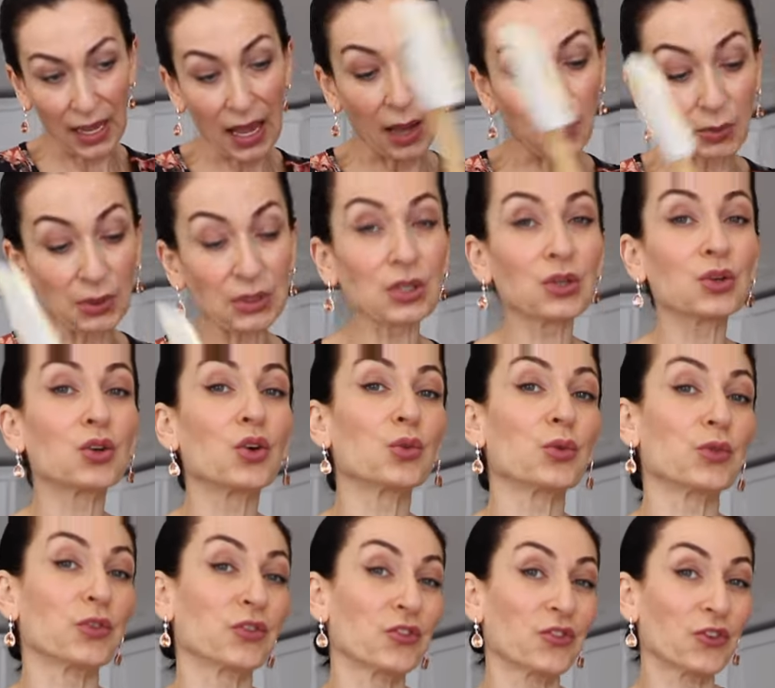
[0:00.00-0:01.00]
I'm gonna go
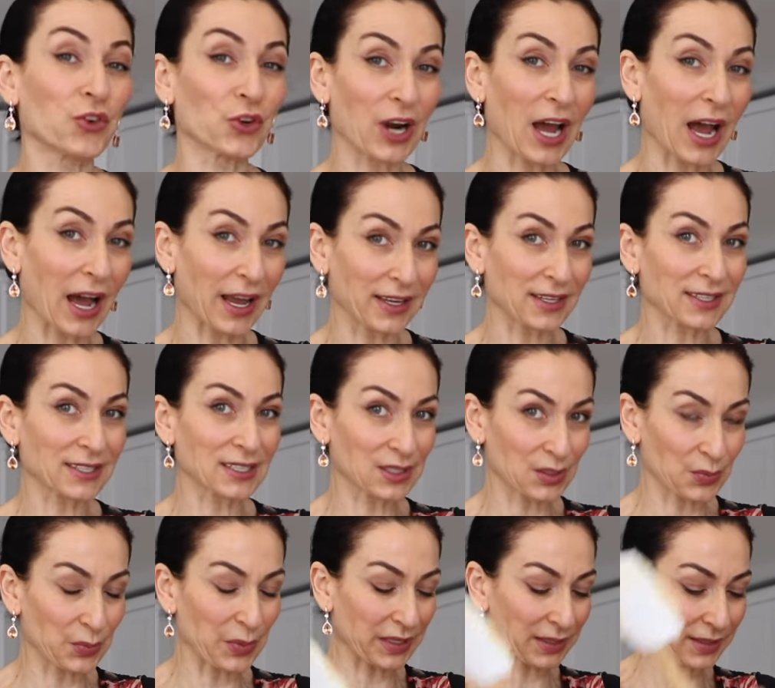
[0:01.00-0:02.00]
for higher
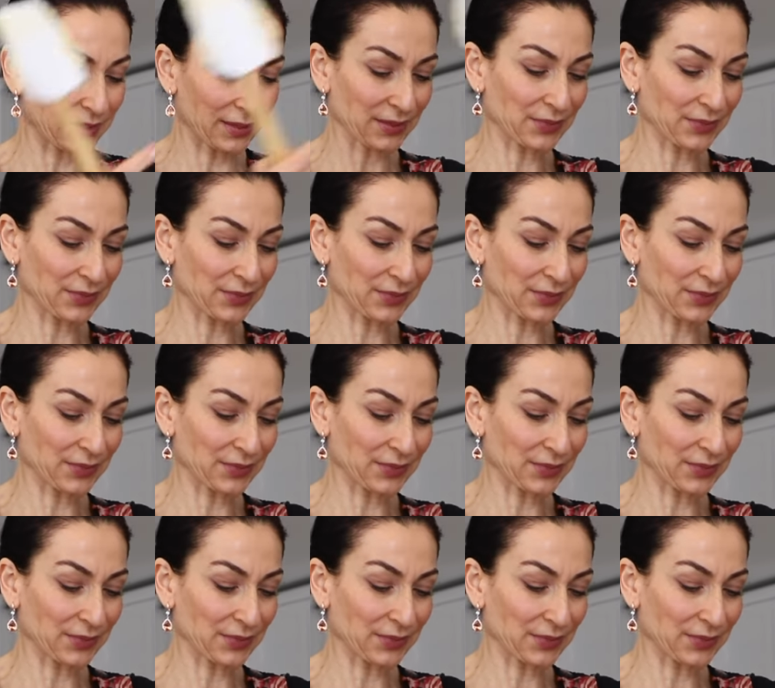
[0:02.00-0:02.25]
speed.